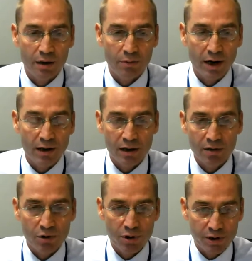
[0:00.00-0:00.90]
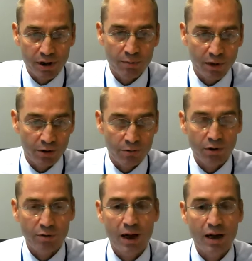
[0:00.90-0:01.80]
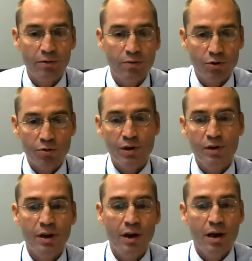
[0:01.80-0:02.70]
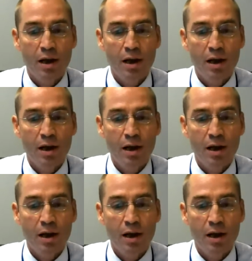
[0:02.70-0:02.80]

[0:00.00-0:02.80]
ranking, which is done by the World Bank, which uses